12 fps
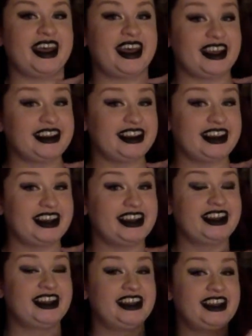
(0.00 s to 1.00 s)
Head cut,
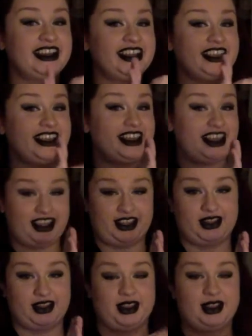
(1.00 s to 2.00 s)

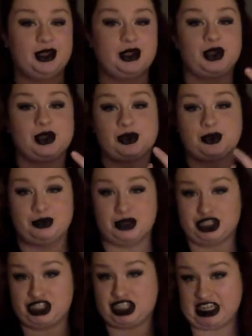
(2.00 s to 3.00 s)
kill,
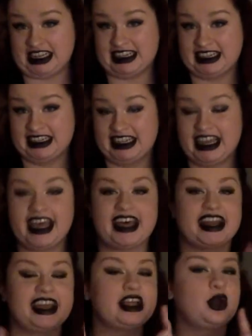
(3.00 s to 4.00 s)
machine.
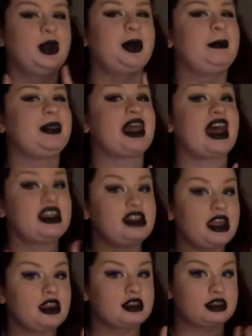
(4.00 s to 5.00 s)
I
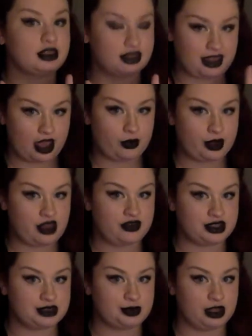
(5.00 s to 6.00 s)
like that way of
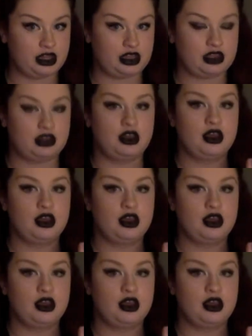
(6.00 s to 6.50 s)
explaining it